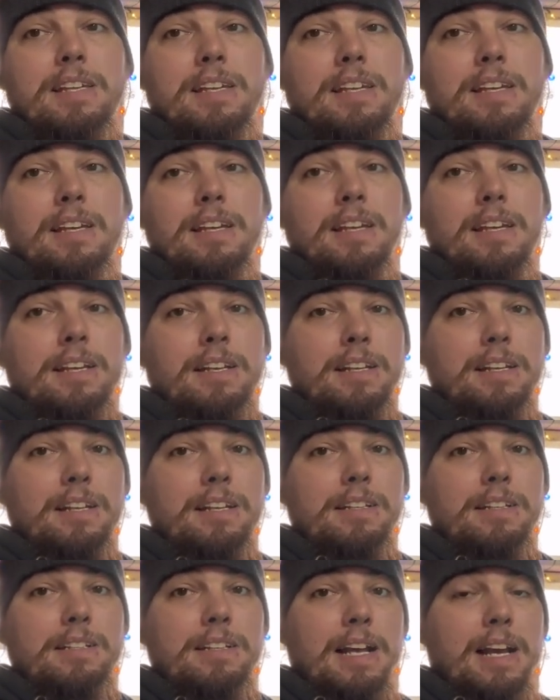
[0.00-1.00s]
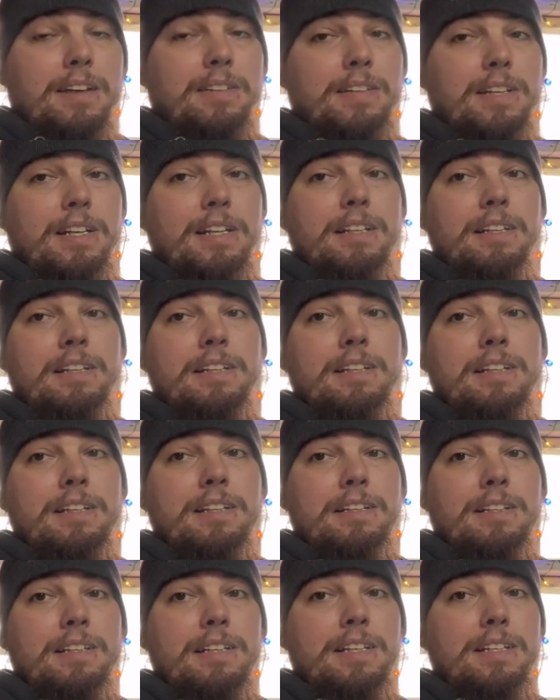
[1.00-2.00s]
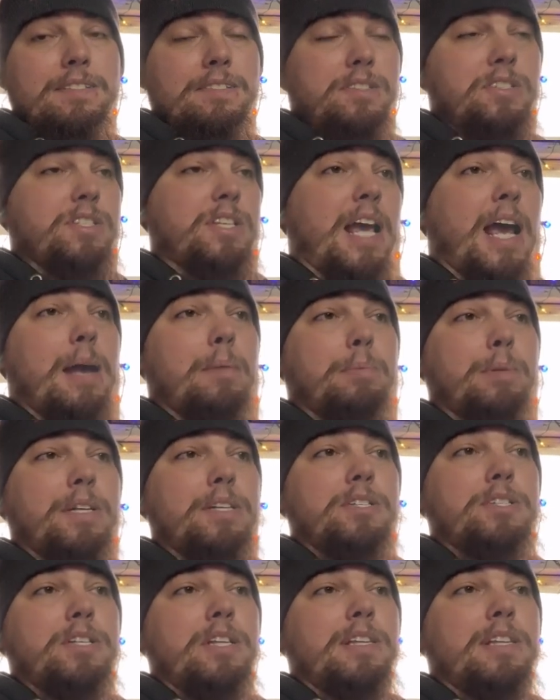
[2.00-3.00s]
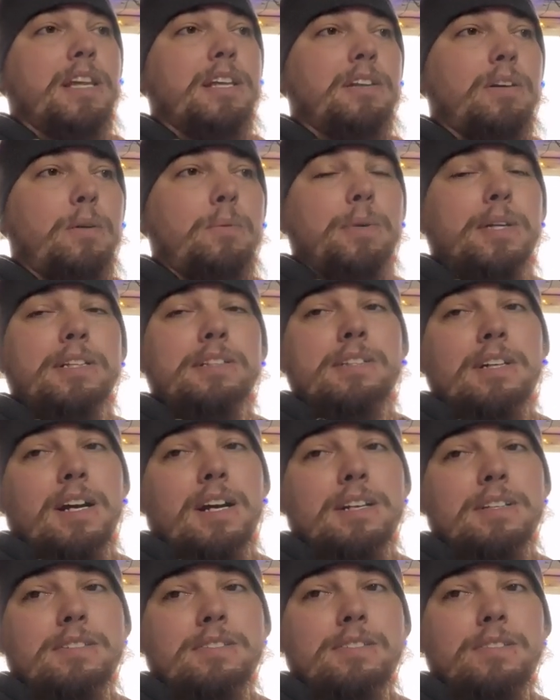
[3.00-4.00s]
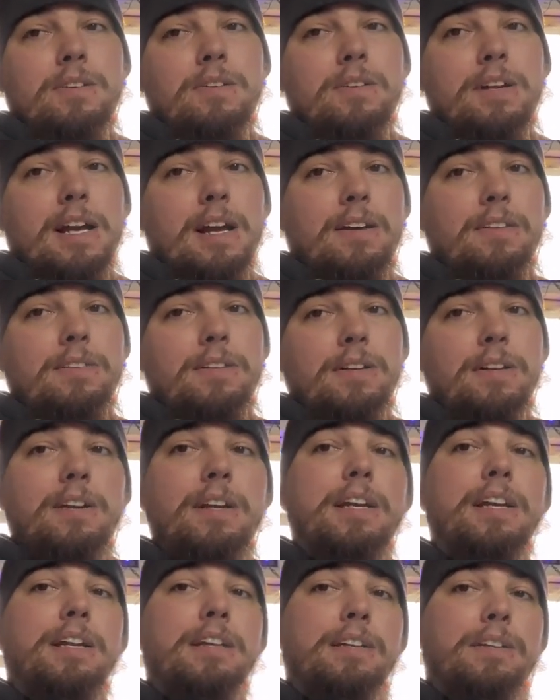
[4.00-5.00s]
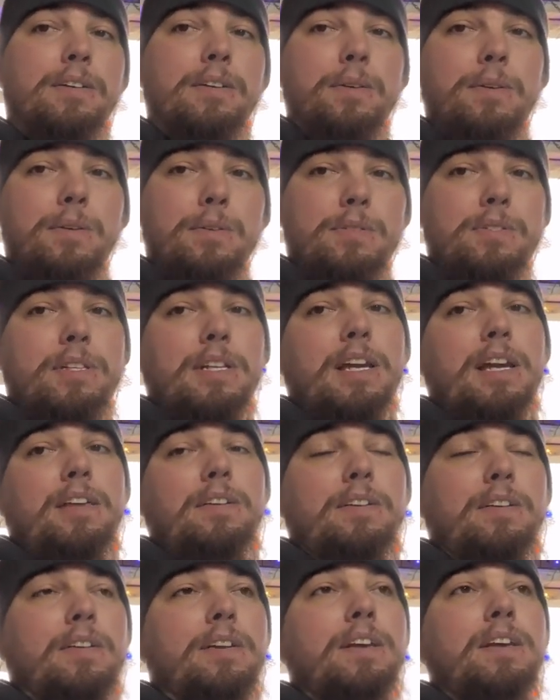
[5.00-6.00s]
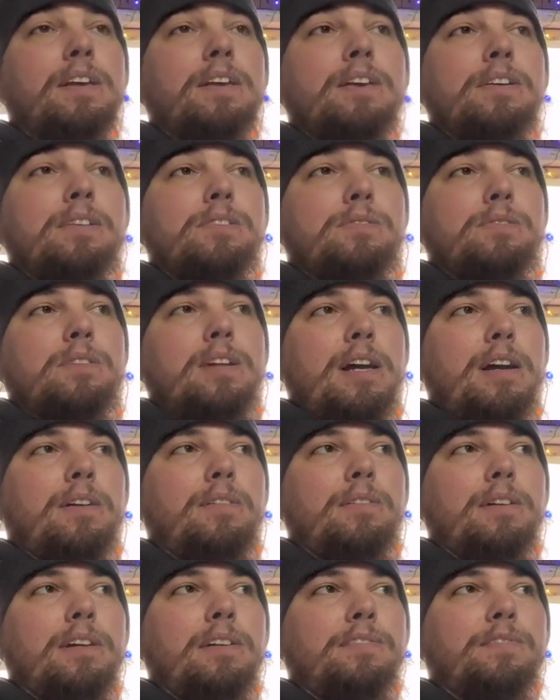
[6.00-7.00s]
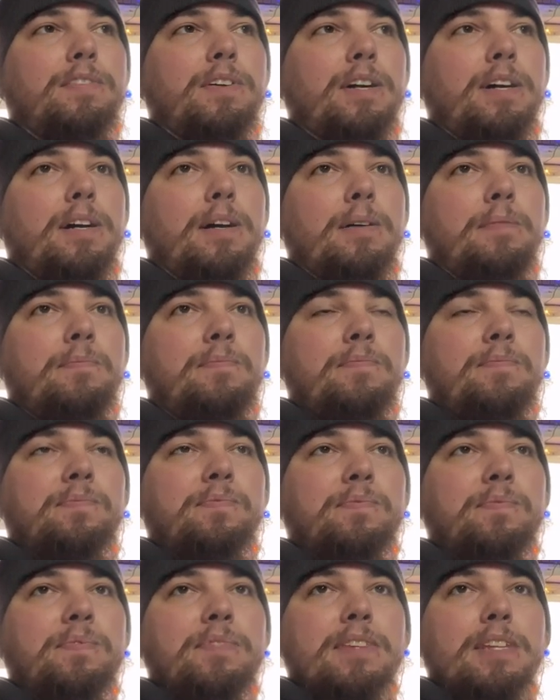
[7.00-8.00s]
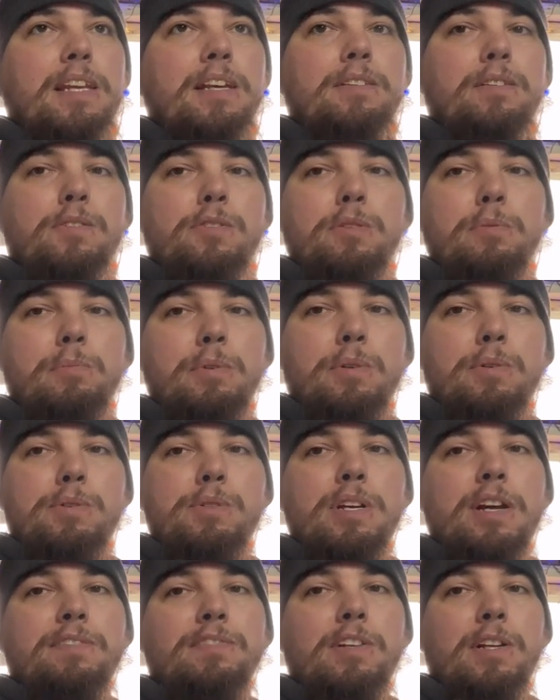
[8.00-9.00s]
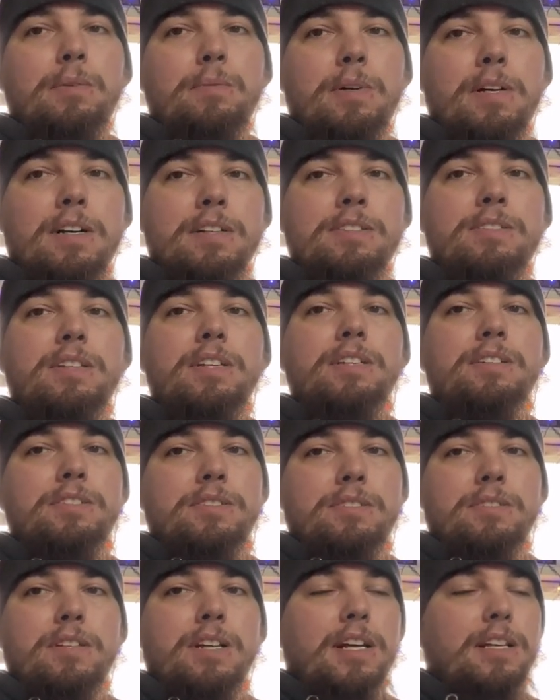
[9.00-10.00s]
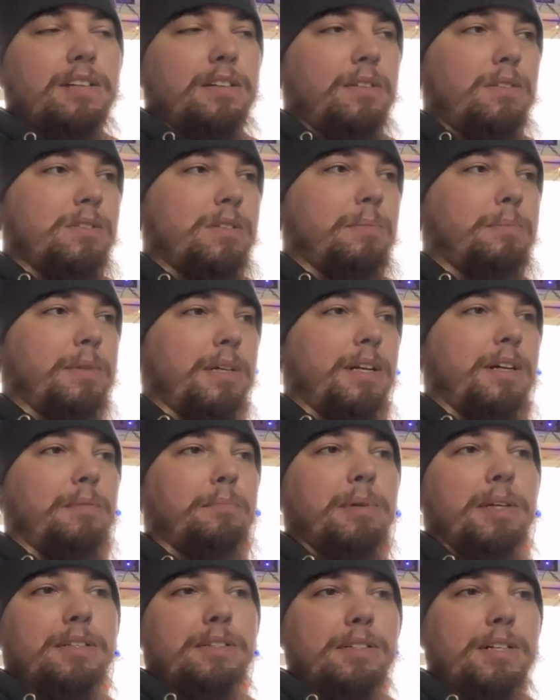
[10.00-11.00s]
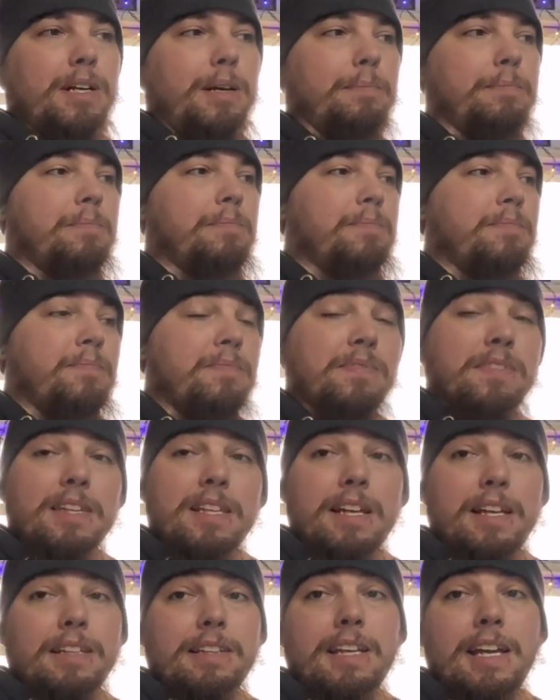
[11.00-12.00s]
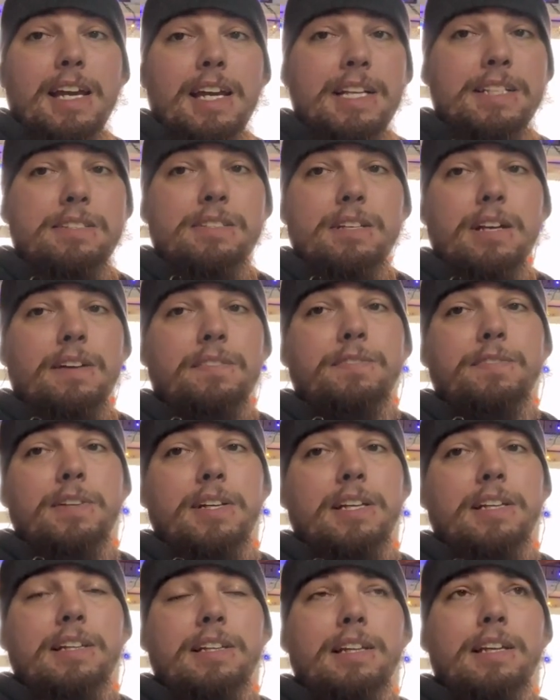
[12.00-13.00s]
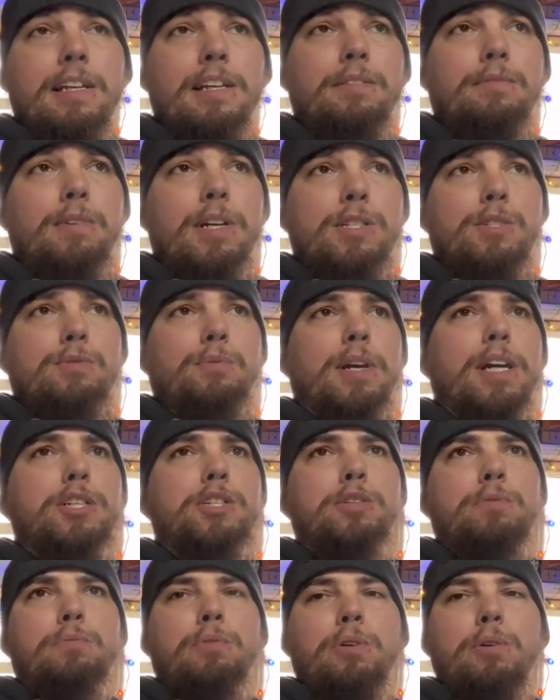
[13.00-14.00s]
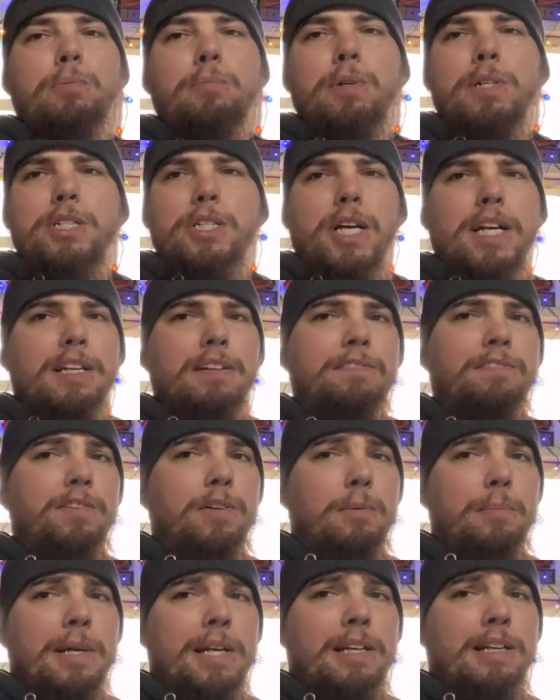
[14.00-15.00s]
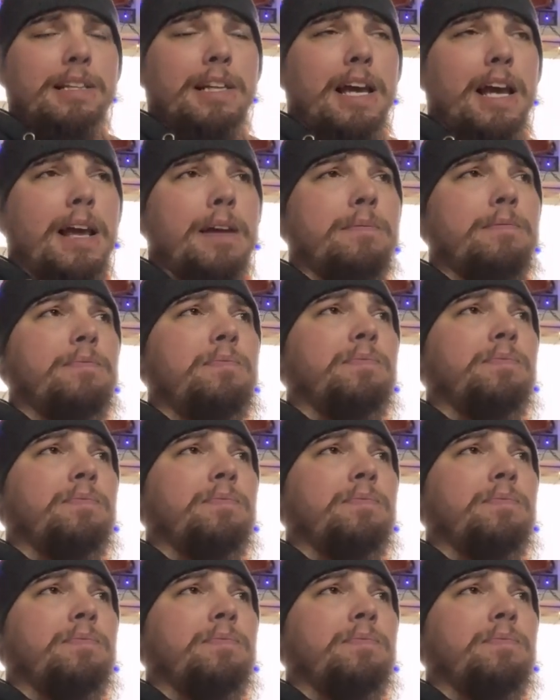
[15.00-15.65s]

And now that he's established and they know what he does, so now they're in cahoots together so now if uh, there's some new stuff that he wants, he just kind of goes up there and picks it up. Like they had stuff in the restoration room, which I didn't film any of that.